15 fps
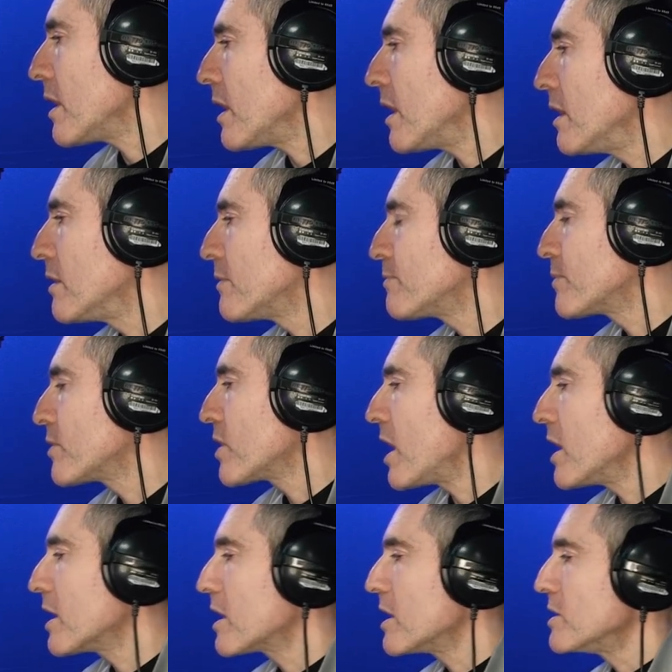kind
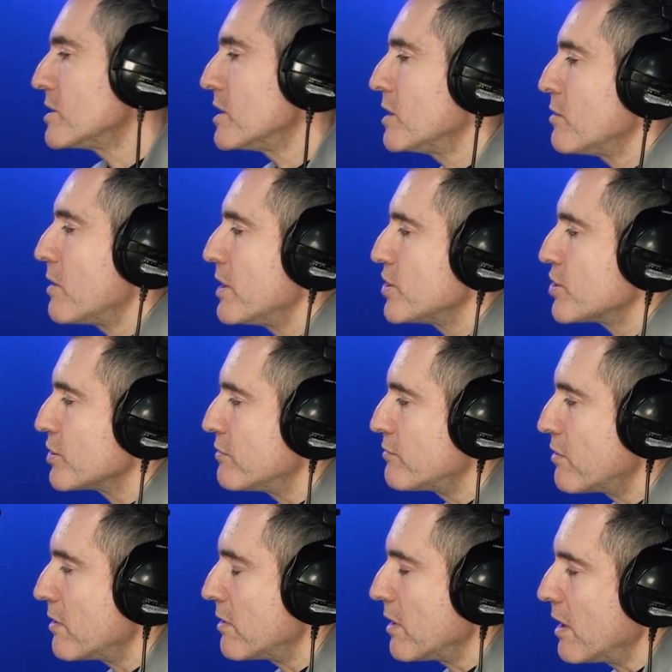of continuation
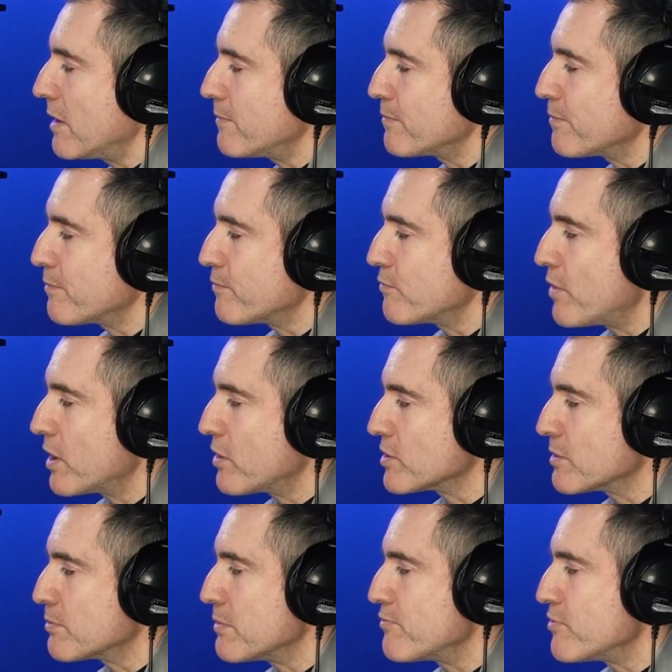of like records
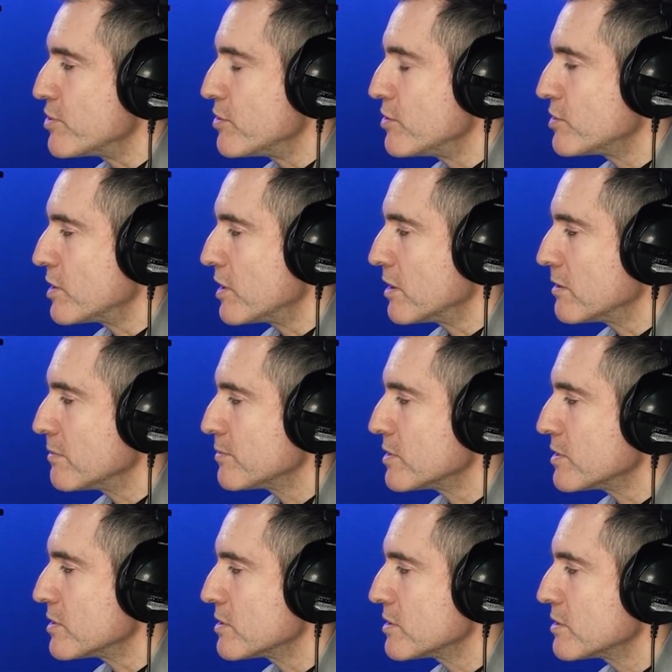I've been producing
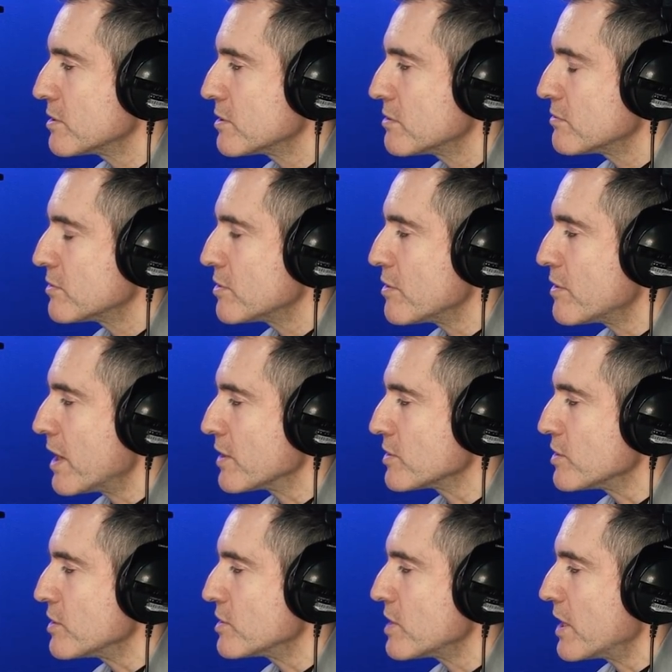since
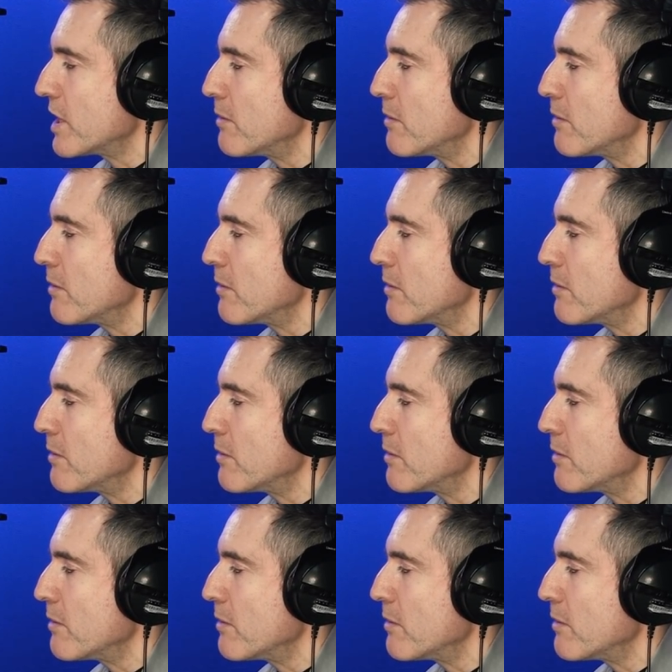2010.